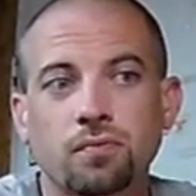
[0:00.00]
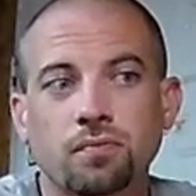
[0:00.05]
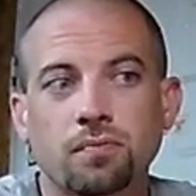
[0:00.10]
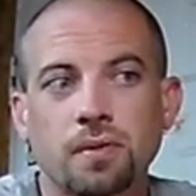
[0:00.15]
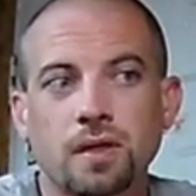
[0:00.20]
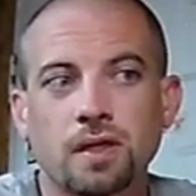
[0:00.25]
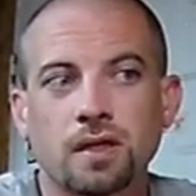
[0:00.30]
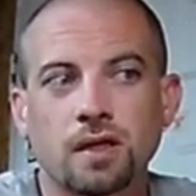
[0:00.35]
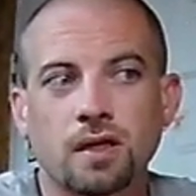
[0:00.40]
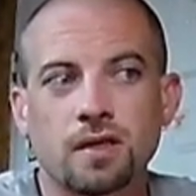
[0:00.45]

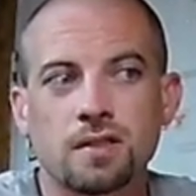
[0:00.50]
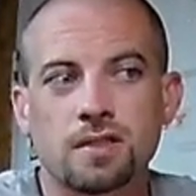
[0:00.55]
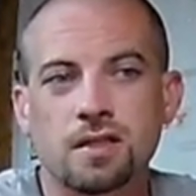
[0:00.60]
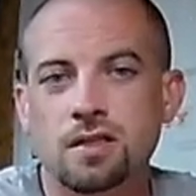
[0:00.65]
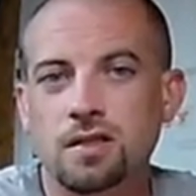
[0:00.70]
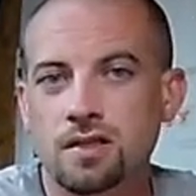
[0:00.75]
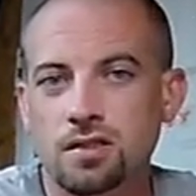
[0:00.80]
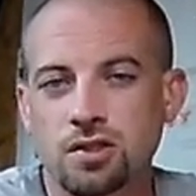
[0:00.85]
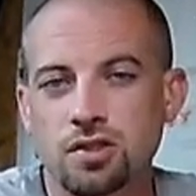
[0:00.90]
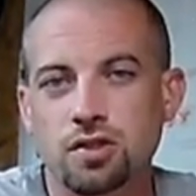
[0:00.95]
because it
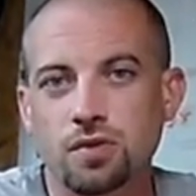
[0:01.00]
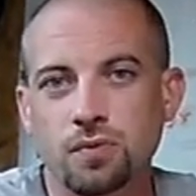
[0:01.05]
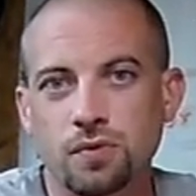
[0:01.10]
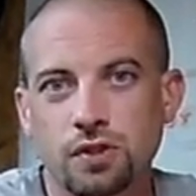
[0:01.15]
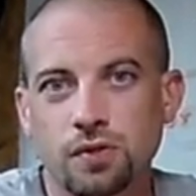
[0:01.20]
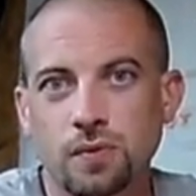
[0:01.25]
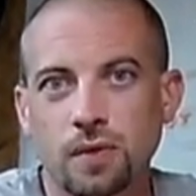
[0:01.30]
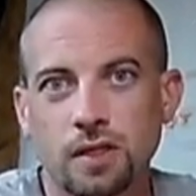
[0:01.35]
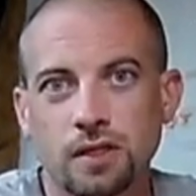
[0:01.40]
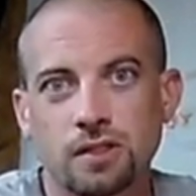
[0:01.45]
doesn't do what
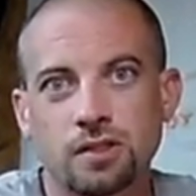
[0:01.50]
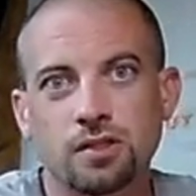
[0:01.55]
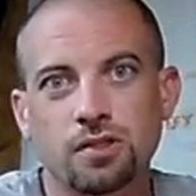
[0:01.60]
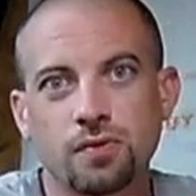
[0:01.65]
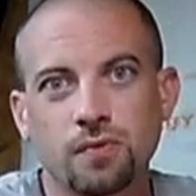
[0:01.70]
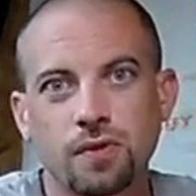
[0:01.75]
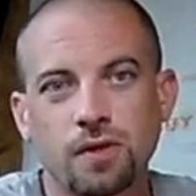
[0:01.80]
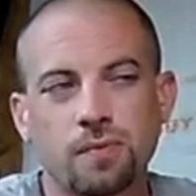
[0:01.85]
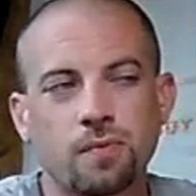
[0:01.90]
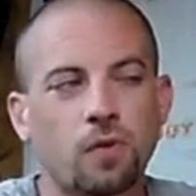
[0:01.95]
you want it to
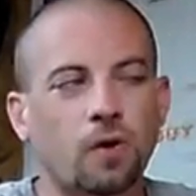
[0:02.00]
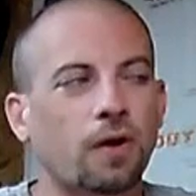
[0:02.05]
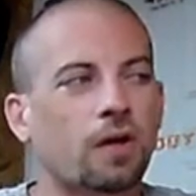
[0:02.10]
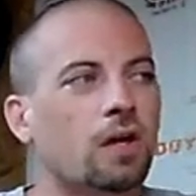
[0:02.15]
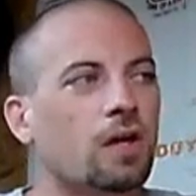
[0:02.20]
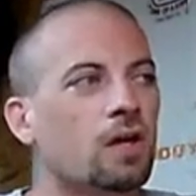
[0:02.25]
do anymore.